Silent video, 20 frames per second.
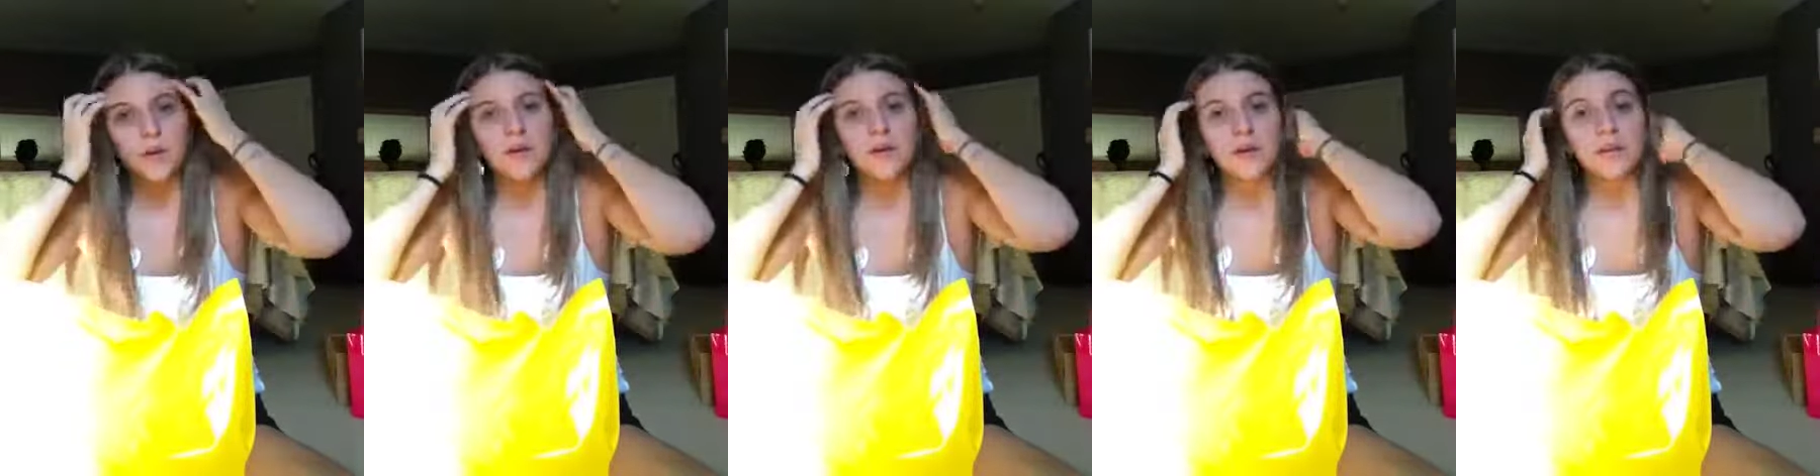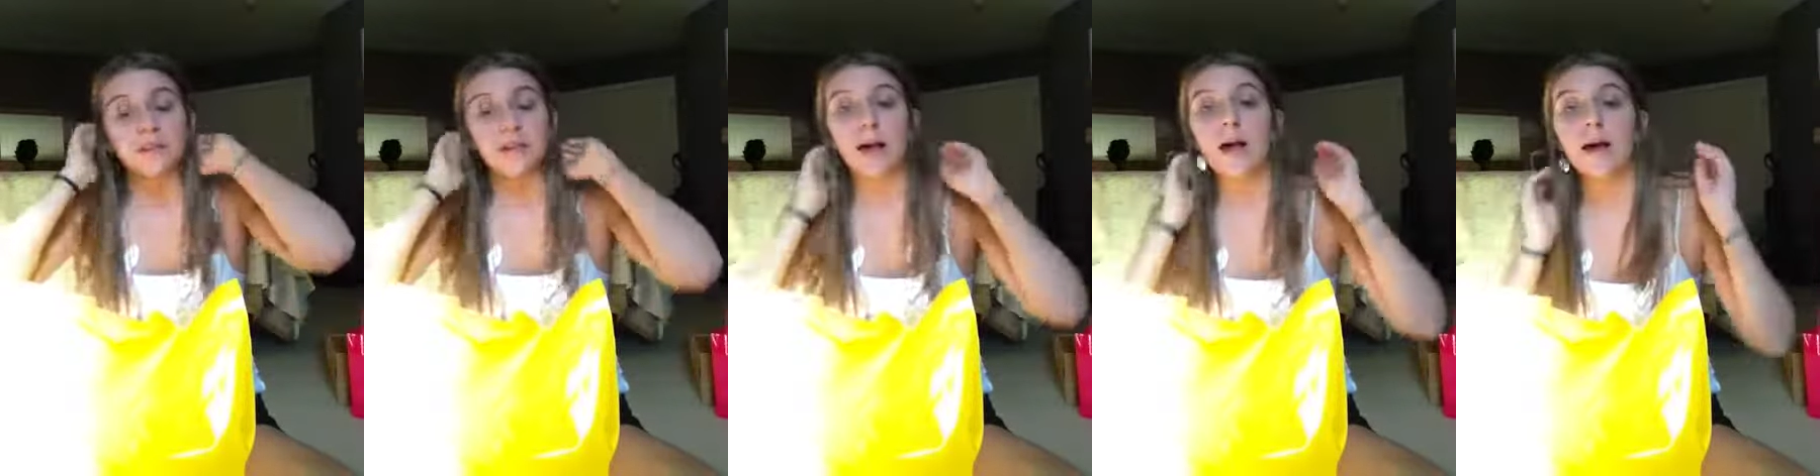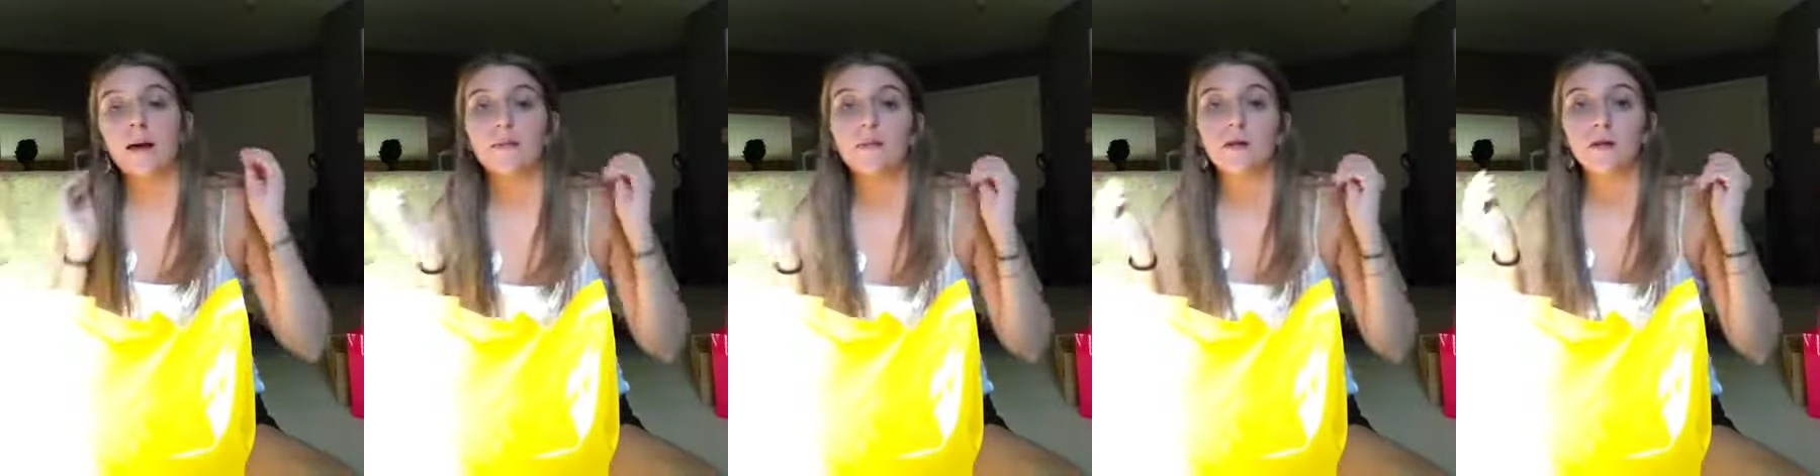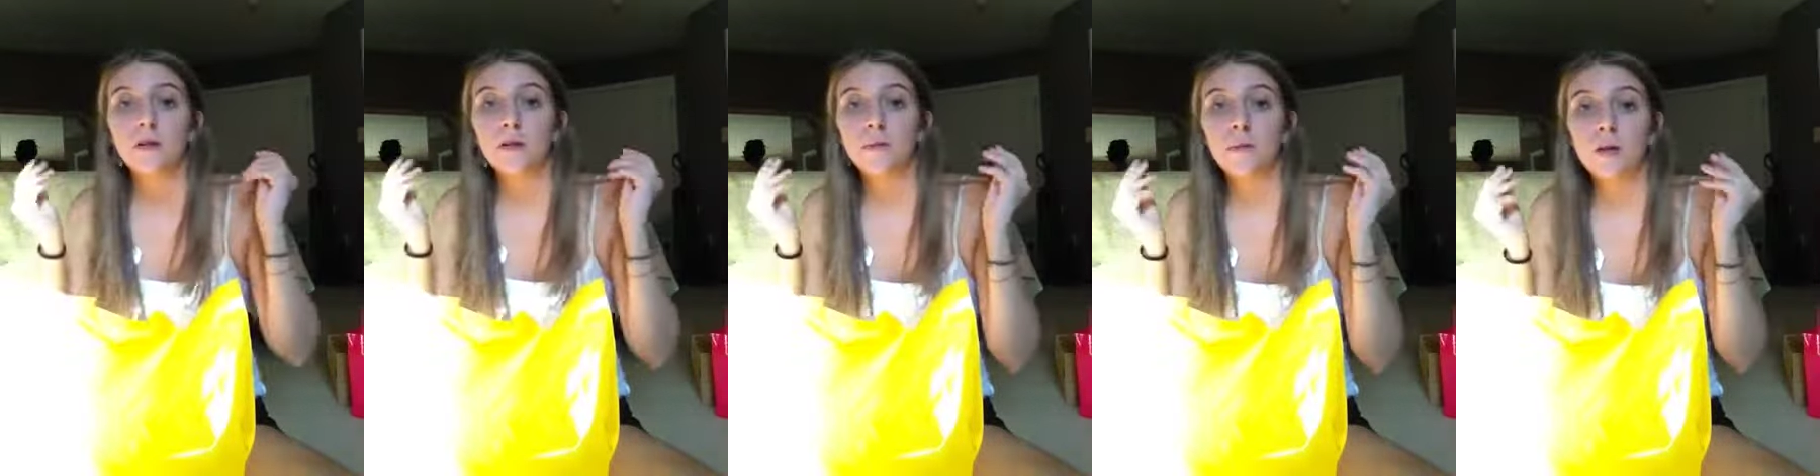because I have
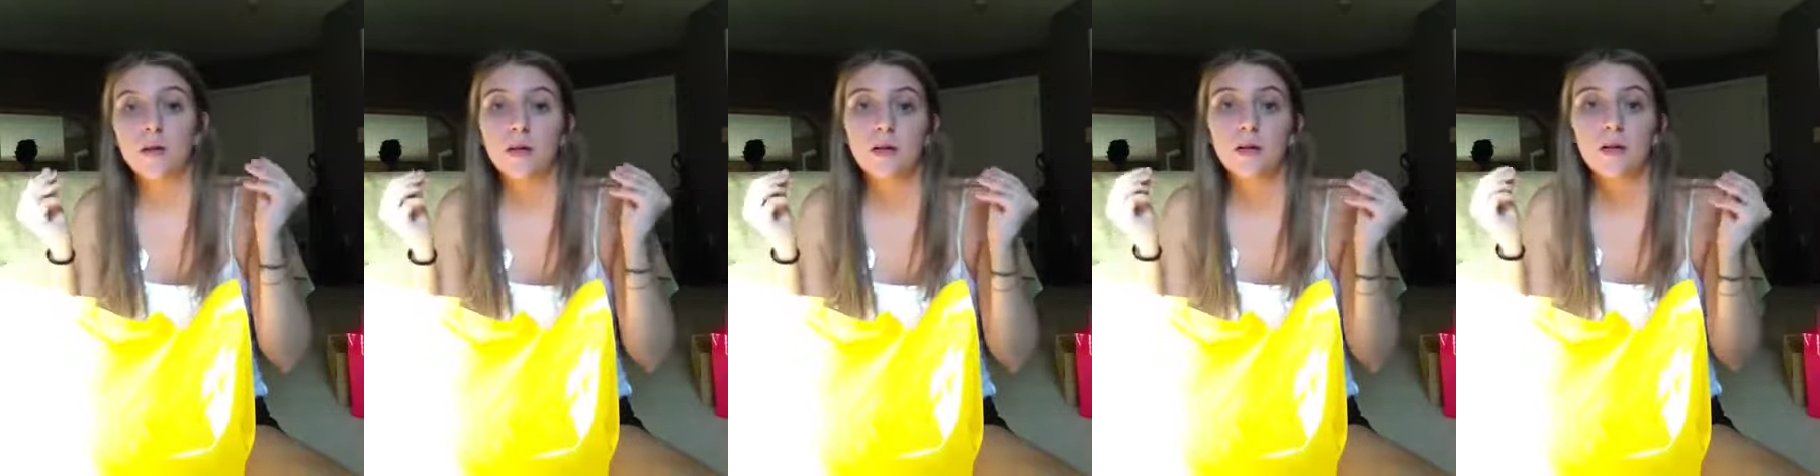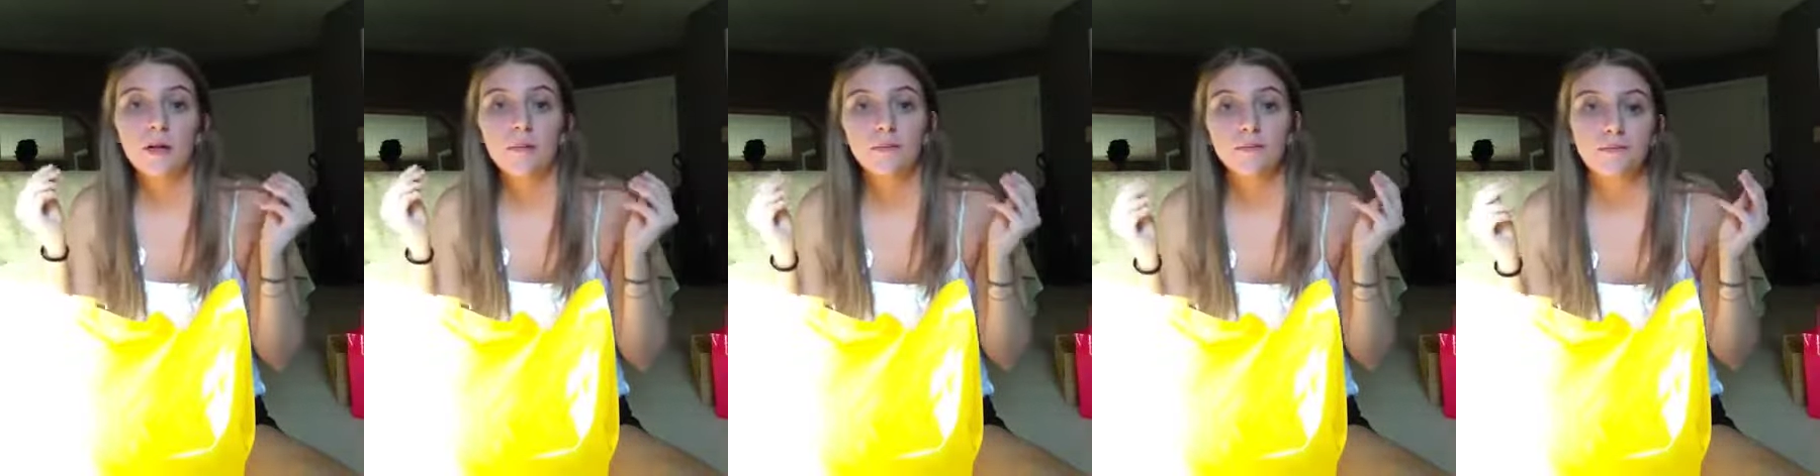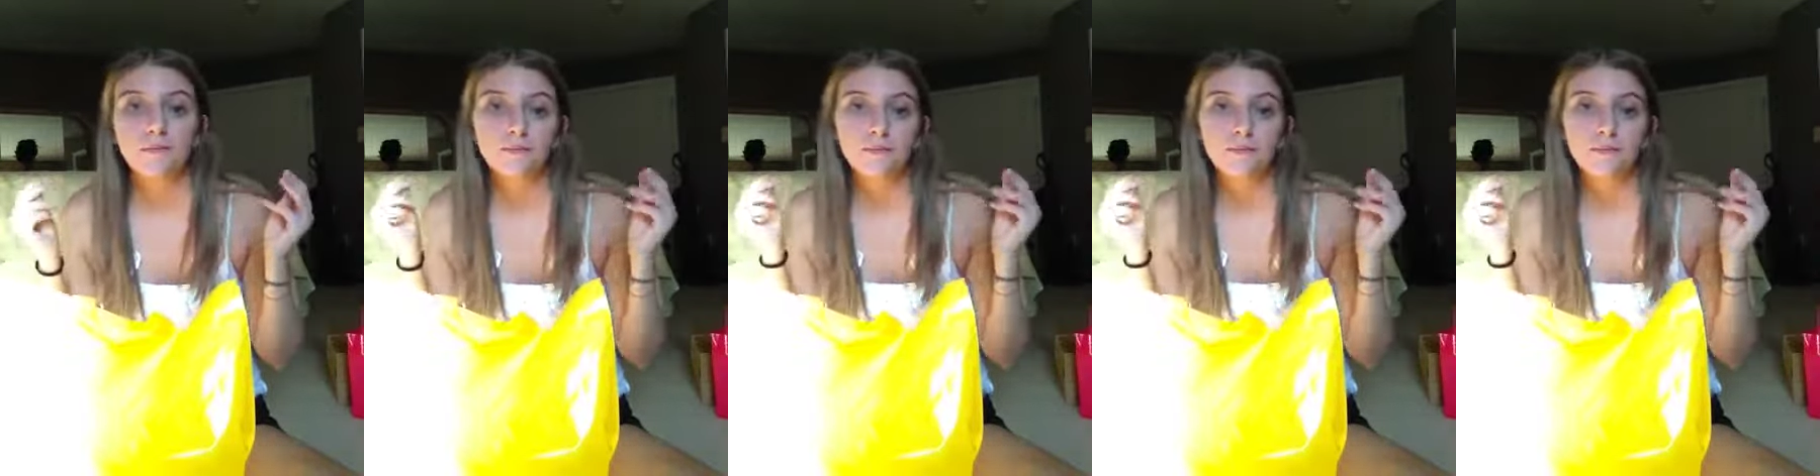birthday money,